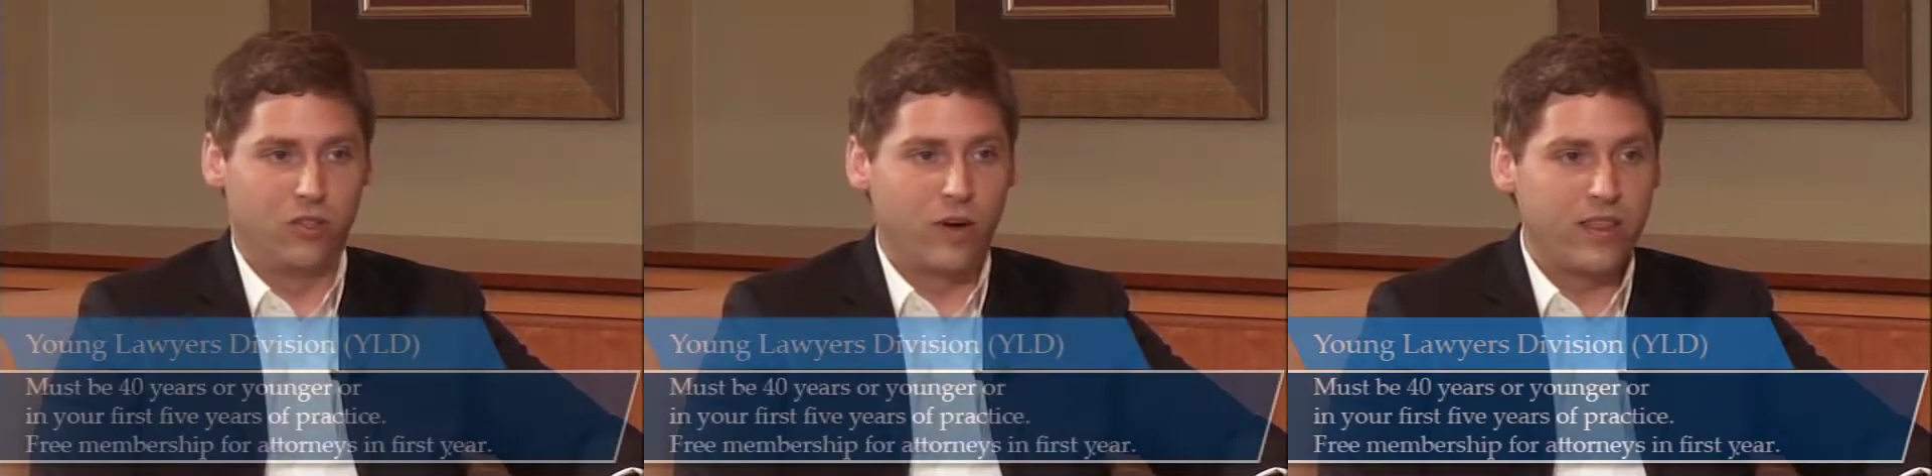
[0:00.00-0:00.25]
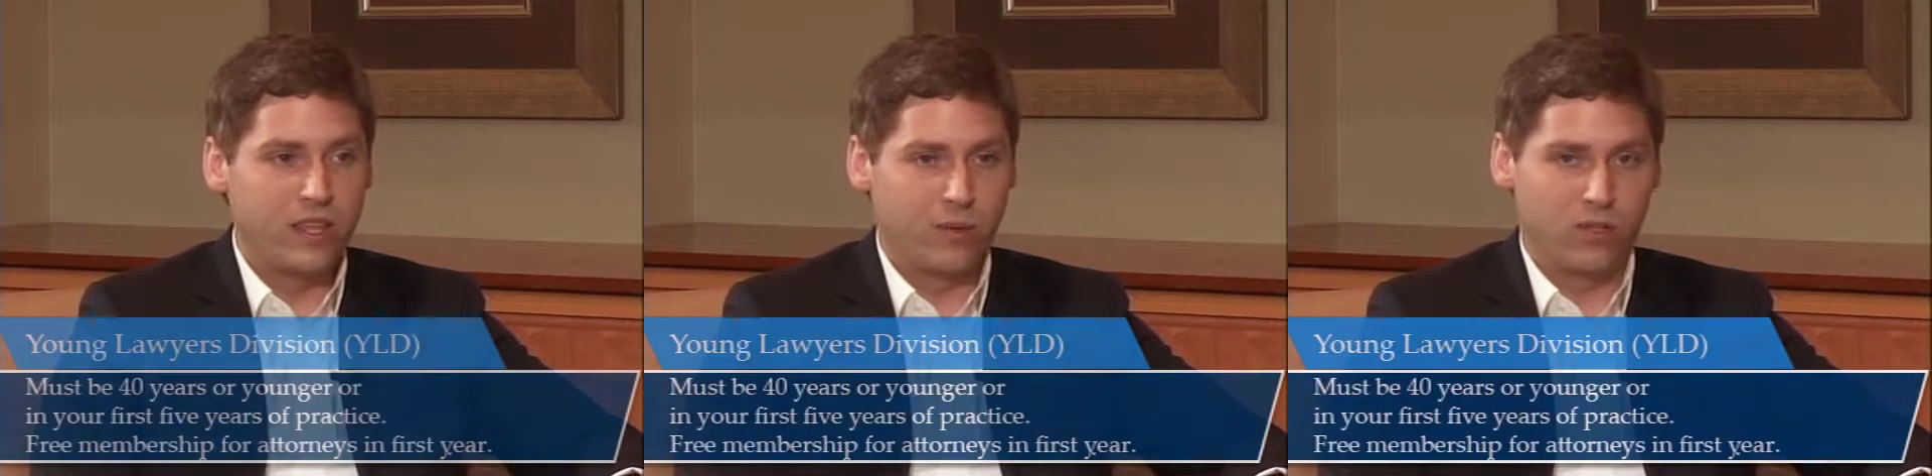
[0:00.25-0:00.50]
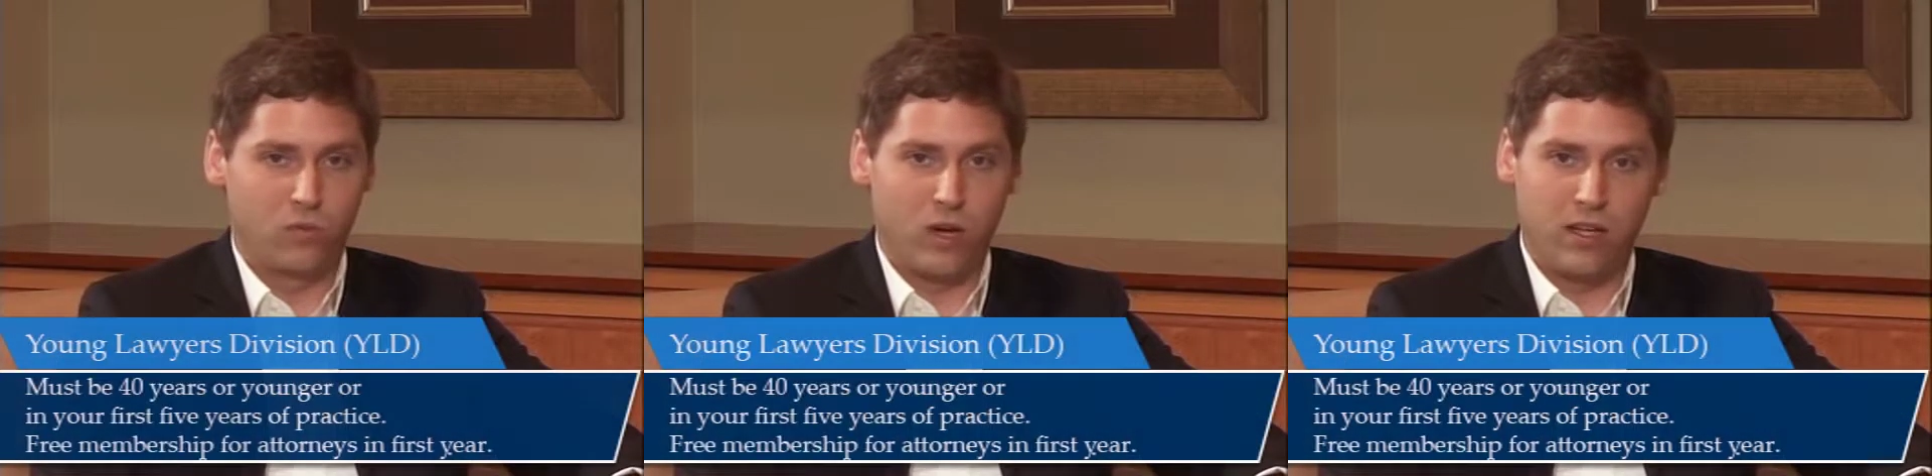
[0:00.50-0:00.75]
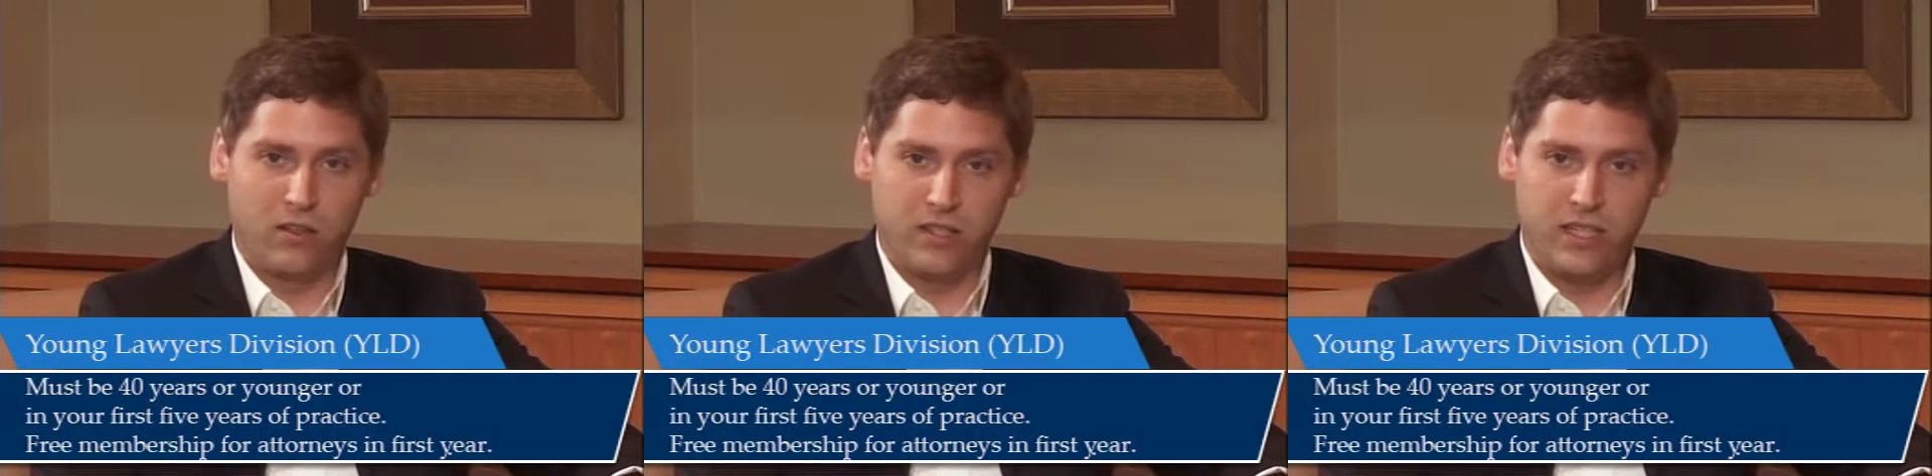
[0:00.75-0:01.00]
great thing about the
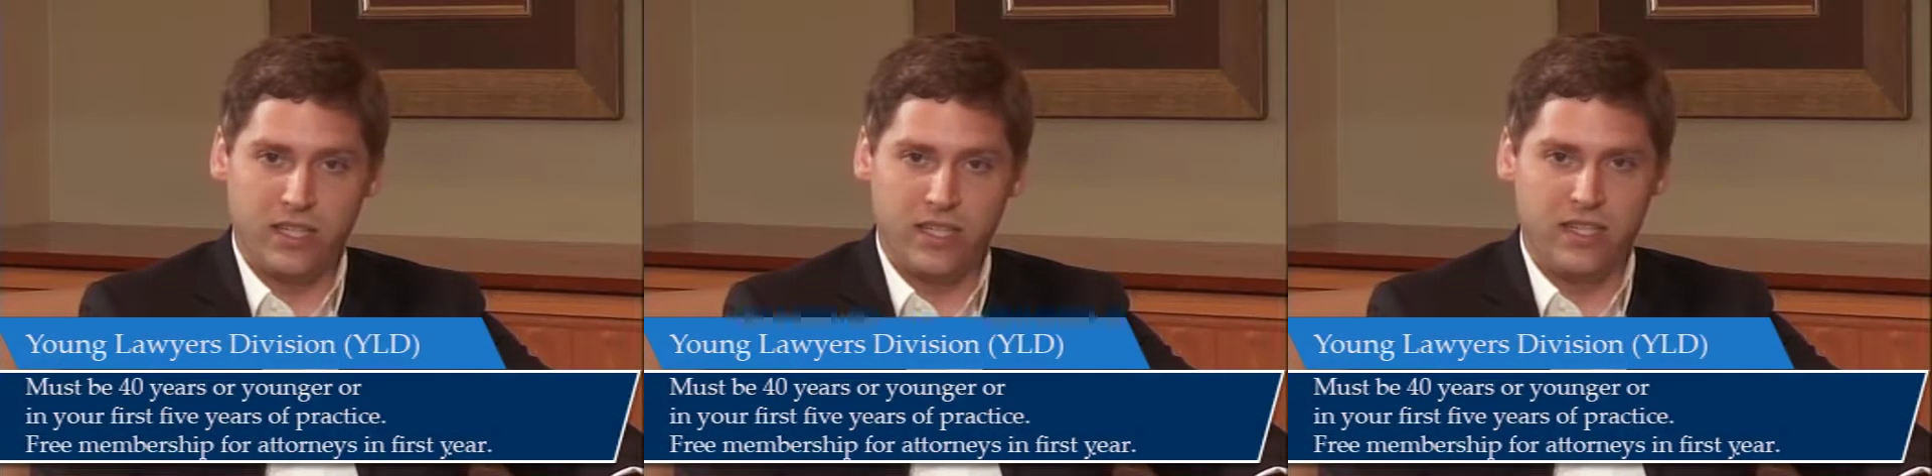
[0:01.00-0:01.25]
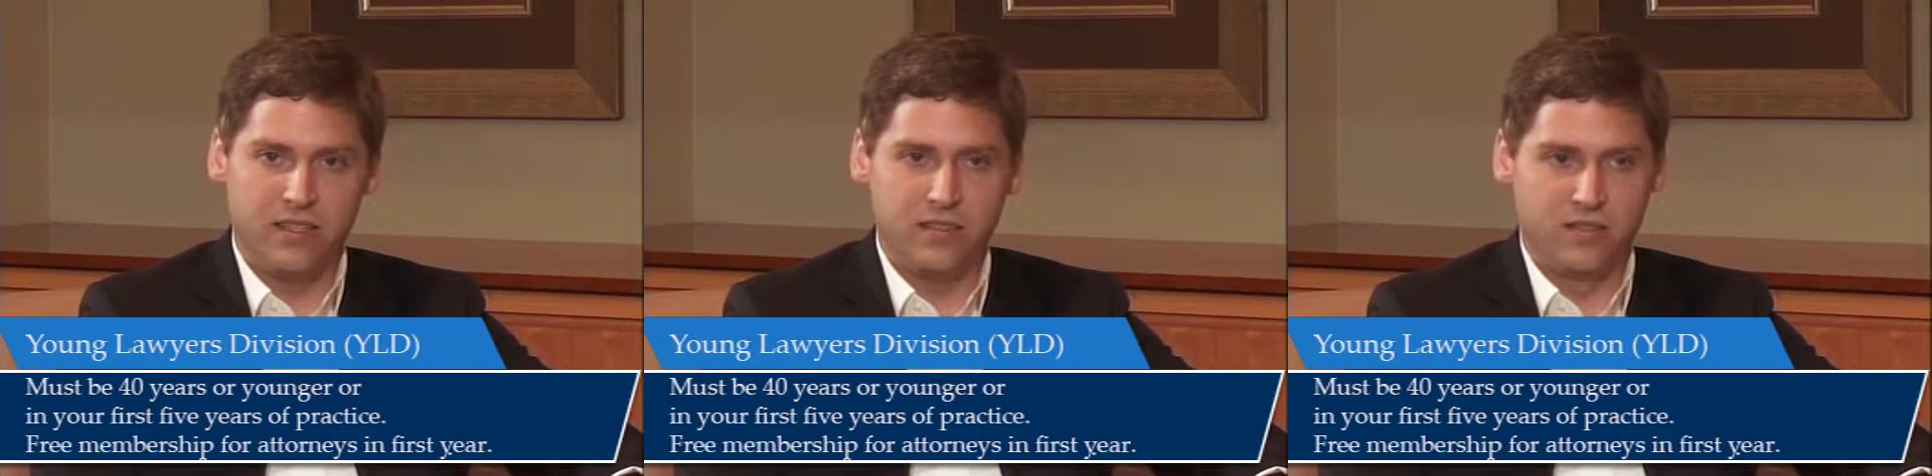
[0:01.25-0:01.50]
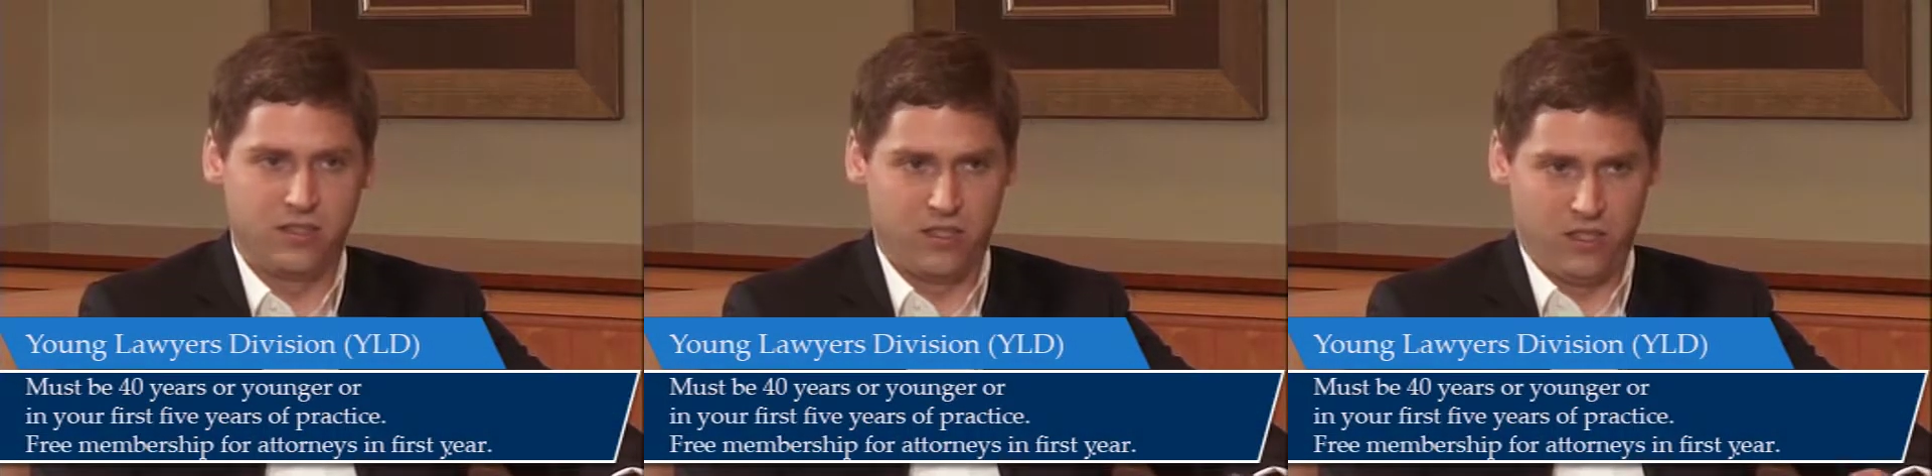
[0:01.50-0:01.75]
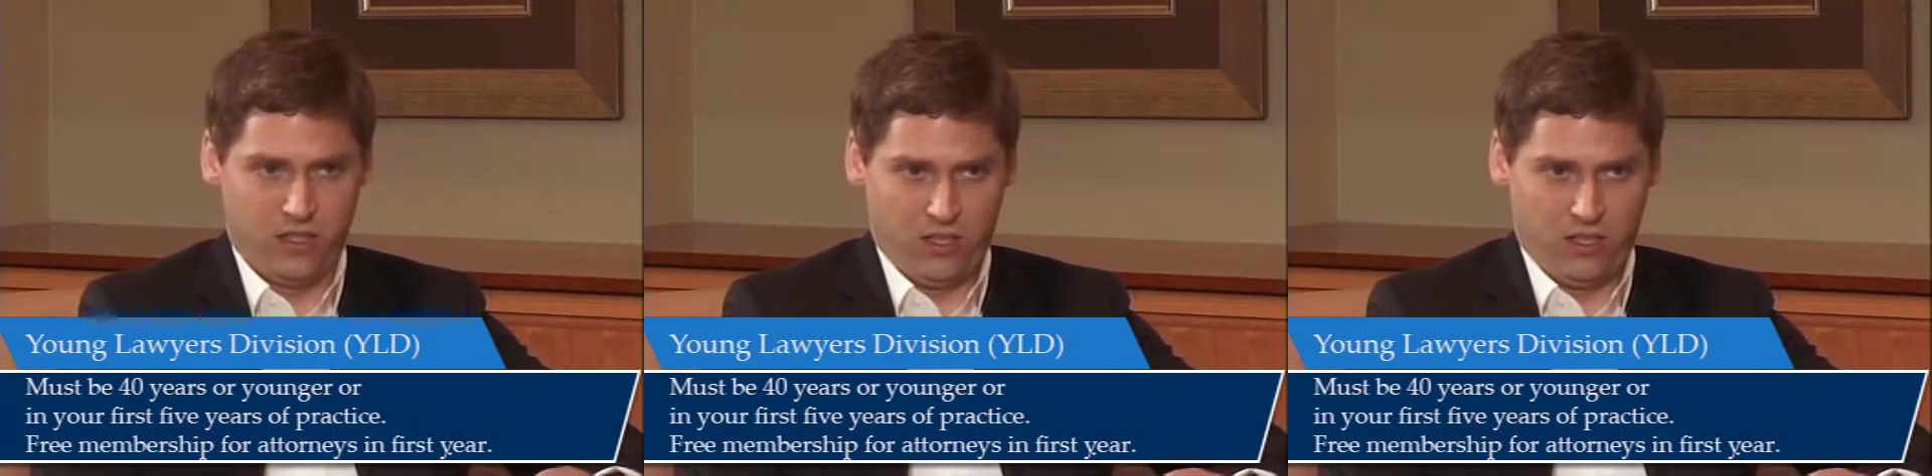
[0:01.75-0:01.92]
YLD is,